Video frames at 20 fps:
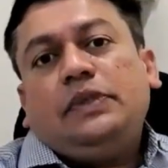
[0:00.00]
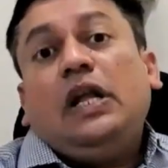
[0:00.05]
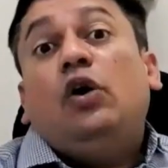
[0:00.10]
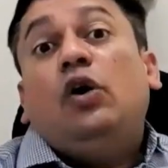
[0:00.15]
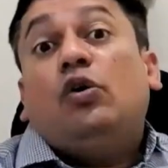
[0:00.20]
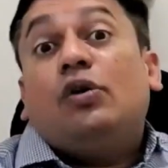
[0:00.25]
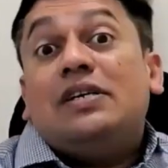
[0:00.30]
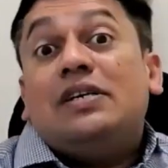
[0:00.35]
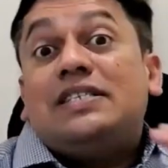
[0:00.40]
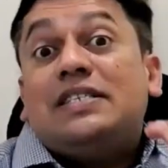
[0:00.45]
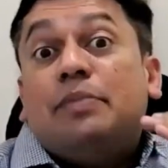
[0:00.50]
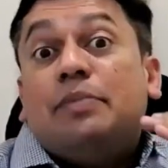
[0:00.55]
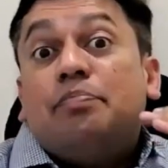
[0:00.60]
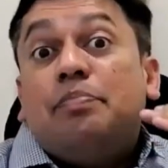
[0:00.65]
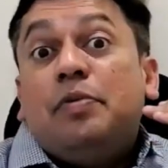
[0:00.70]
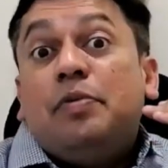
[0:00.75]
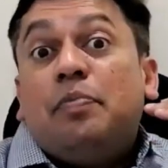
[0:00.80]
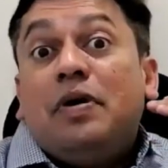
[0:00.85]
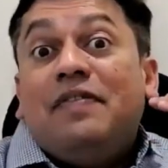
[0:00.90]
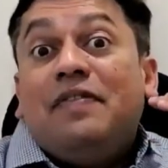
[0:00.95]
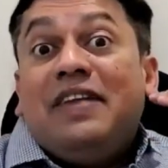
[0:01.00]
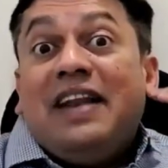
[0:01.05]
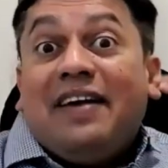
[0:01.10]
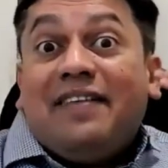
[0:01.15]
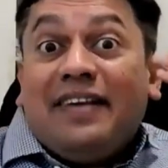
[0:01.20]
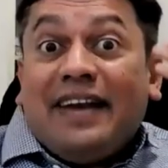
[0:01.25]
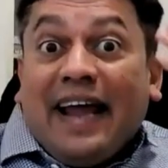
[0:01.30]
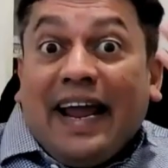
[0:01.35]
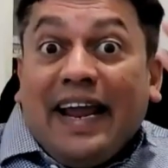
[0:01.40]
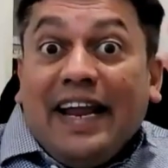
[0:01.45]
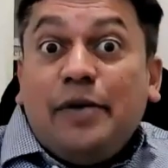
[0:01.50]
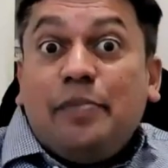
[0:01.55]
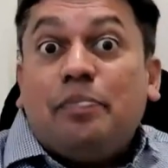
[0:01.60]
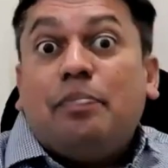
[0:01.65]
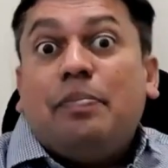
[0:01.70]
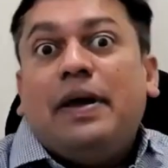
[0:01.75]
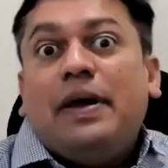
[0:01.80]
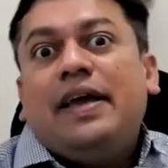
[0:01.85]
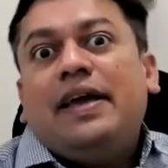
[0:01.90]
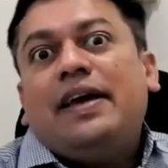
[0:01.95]
Or some people will have
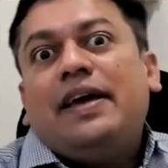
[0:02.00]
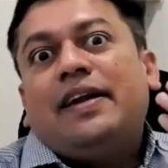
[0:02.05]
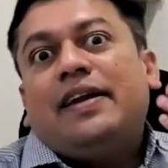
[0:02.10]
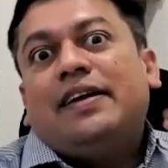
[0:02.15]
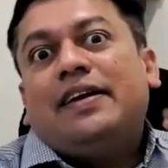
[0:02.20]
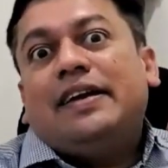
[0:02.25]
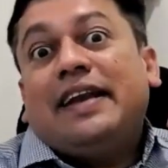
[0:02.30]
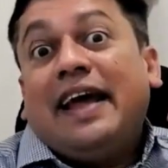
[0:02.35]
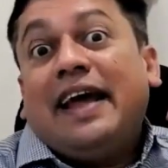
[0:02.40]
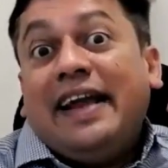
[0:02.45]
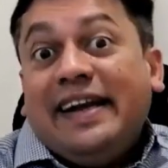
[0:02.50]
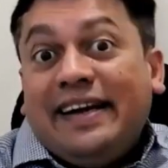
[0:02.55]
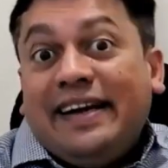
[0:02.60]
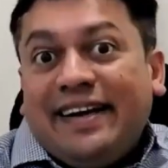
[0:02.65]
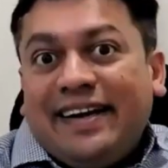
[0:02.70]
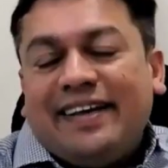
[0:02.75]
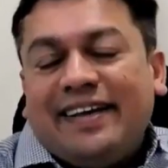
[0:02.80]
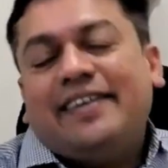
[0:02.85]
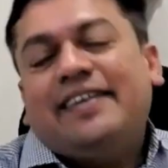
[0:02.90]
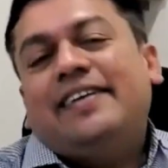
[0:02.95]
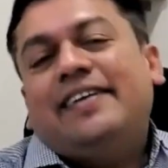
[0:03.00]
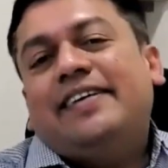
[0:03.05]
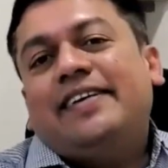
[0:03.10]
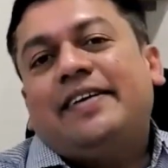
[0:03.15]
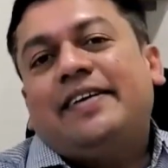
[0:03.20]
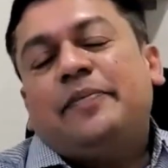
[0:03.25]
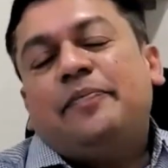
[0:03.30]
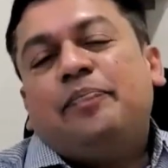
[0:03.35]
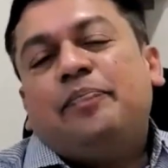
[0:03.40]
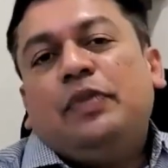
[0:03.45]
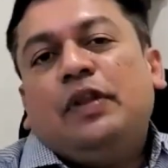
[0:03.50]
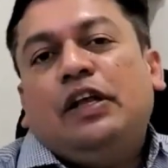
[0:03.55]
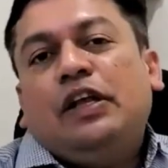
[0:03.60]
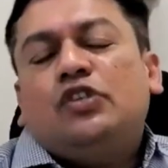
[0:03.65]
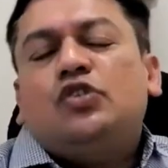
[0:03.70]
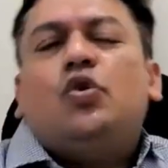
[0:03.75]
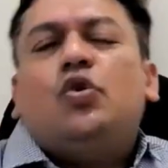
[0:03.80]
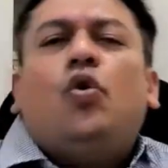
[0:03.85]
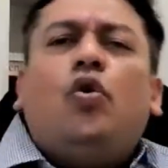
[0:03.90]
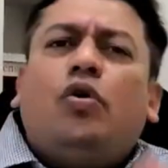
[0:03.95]
nightmare, night terror.
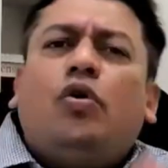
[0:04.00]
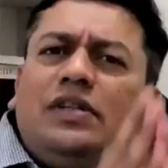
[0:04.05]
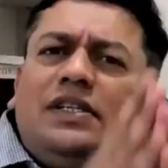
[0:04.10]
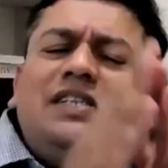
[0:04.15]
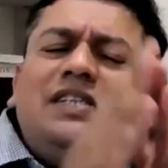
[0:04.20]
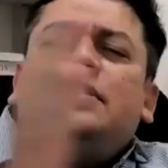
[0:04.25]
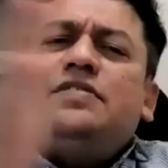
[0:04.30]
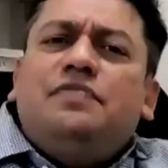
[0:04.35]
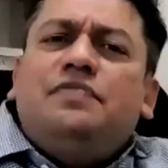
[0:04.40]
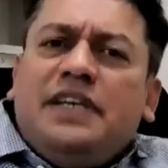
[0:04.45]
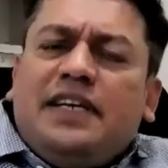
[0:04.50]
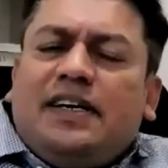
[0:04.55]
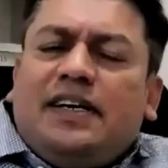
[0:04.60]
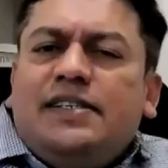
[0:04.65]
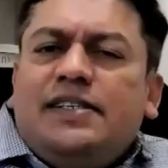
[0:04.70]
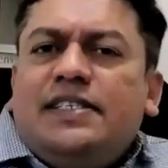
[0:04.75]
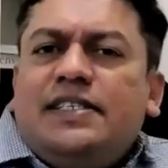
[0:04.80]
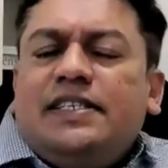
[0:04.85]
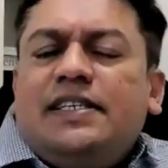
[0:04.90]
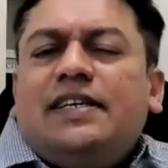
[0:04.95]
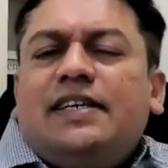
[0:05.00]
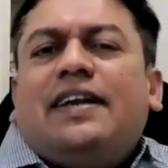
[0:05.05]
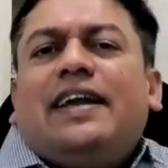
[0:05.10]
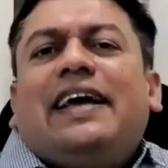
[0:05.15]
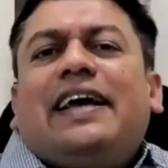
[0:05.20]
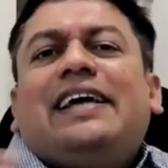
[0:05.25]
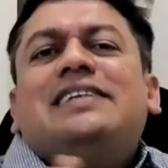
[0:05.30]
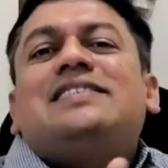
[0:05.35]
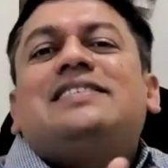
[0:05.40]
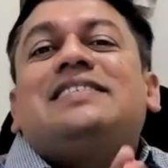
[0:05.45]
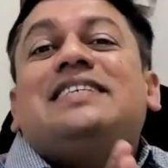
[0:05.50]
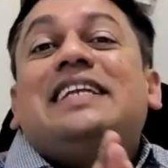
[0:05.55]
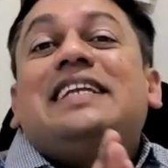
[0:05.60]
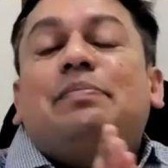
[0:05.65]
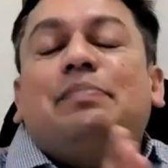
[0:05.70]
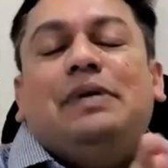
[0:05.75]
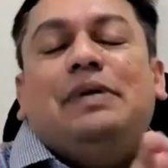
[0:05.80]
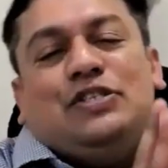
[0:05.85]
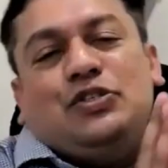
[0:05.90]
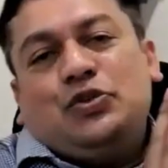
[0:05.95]
So all these we consider as
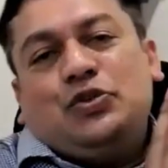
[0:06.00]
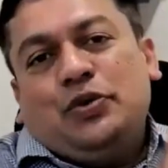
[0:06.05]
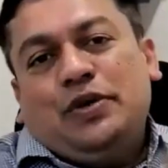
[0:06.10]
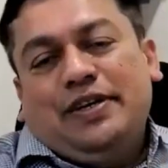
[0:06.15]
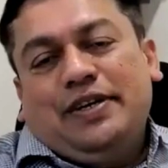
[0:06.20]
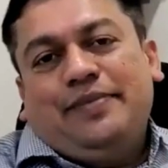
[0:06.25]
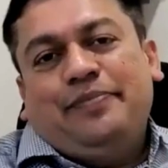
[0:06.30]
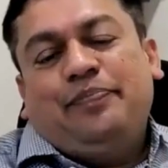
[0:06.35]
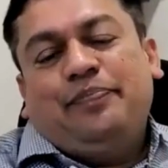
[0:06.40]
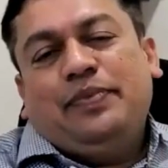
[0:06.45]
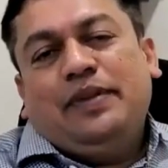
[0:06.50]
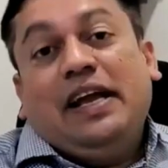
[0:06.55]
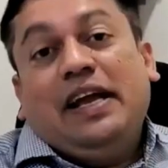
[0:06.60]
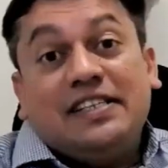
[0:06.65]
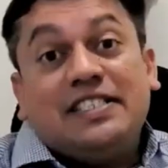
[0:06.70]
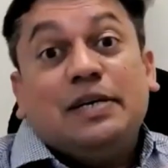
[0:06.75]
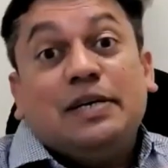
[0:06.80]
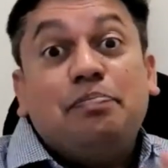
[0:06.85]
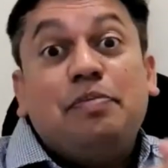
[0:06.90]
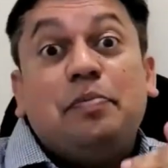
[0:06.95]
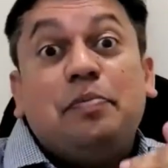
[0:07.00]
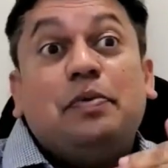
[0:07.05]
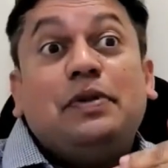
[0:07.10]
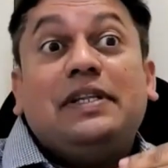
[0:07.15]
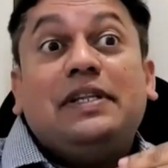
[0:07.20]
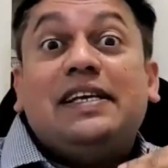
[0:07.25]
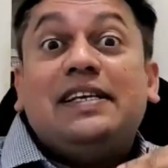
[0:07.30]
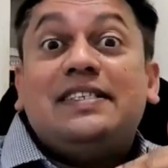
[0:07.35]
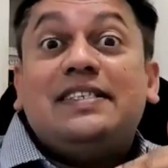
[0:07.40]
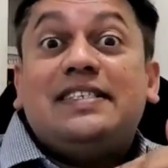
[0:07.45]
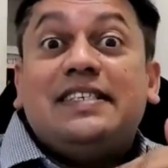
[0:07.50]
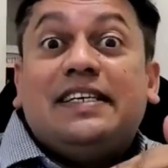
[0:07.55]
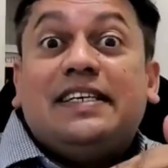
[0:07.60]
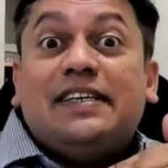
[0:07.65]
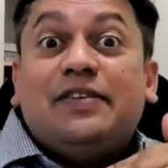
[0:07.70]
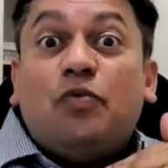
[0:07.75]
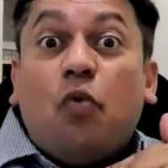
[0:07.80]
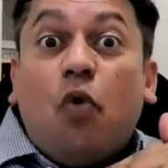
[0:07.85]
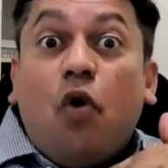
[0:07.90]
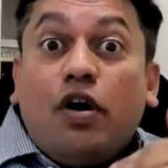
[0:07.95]
sleep disorder. And some people they
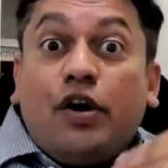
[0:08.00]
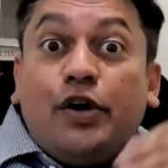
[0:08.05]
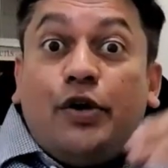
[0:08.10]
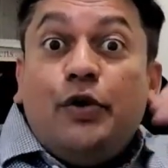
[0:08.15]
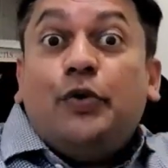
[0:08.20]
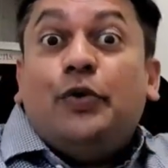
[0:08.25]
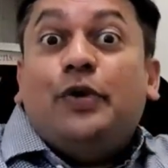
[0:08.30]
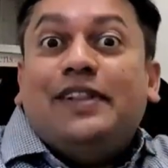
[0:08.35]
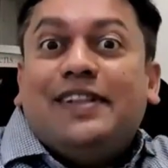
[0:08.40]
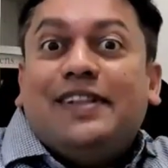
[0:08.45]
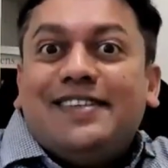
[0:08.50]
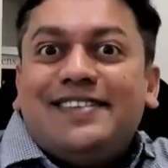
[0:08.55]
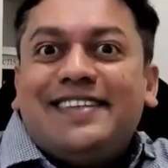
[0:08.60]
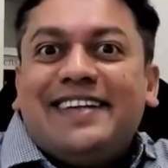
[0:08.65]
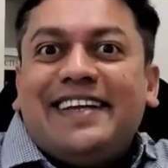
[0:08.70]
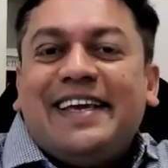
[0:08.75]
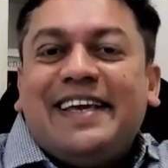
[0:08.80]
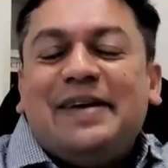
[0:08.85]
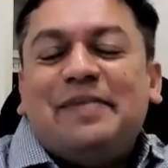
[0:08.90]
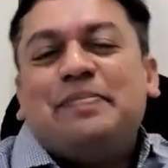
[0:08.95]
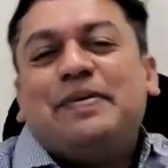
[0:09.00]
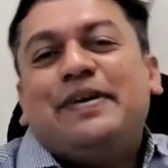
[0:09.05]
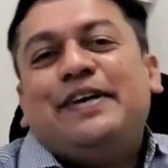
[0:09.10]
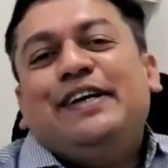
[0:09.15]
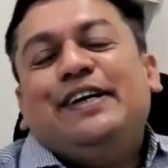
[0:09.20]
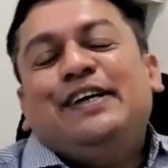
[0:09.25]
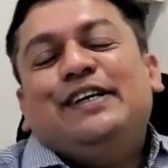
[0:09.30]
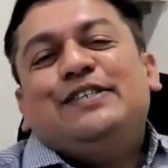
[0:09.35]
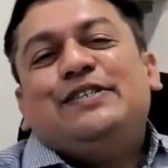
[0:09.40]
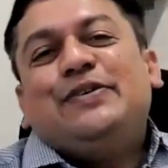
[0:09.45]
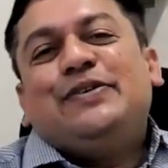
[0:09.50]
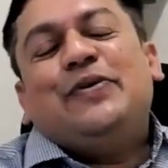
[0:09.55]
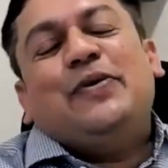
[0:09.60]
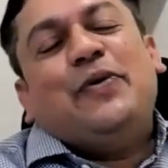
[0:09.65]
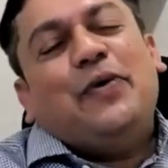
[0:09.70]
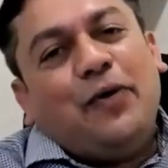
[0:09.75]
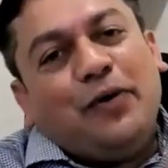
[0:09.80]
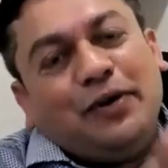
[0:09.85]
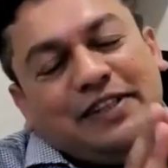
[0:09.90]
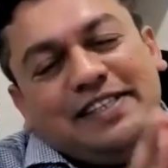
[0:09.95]
walk during the sleep. So
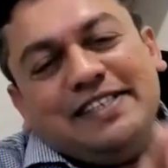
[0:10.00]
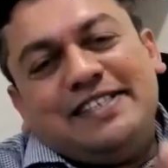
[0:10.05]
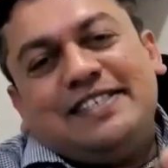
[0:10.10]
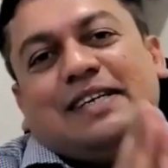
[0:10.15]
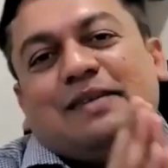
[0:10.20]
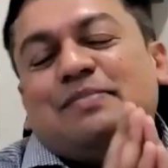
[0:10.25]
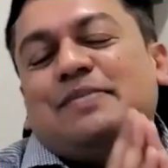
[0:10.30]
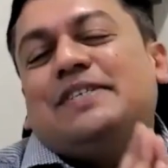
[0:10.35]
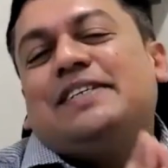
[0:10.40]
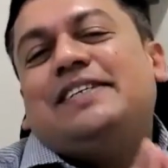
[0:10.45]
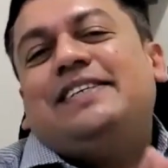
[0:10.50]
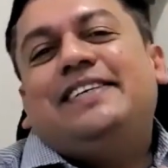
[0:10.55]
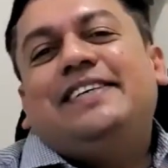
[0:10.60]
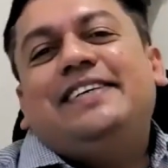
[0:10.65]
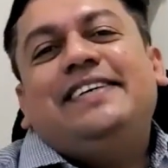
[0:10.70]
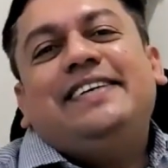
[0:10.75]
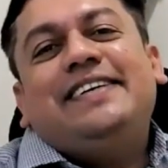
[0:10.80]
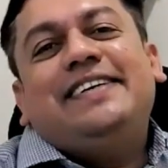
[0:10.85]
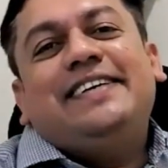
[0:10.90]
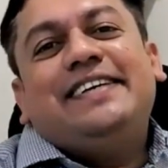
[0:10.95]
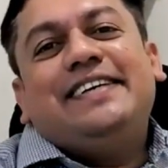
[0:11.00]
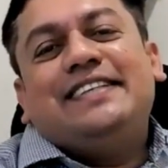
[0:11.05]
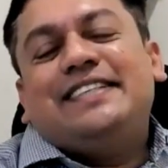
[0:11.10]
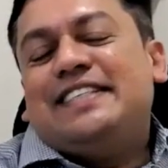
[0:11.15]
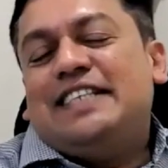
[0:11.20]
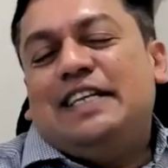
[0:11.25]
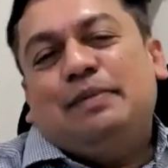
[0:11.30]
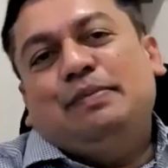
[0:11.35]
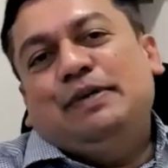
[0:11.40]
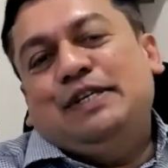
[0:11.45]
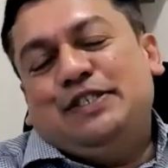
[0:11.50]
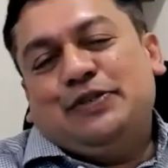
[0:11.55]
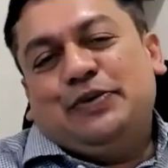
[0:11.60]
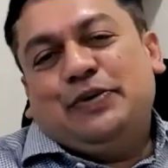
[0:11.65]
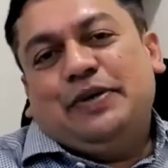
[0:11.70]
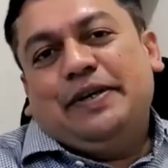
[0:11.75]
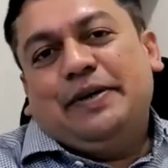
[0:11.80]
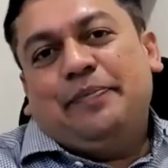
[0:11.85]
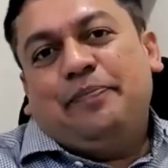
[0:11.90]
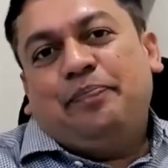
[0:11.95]
all this comes under a sleep
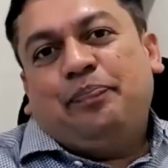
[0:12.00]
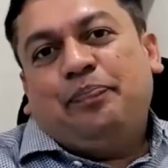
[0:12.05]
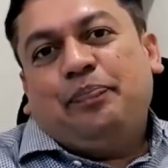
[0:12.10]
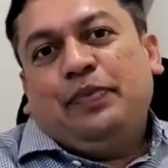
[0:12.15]
disorder.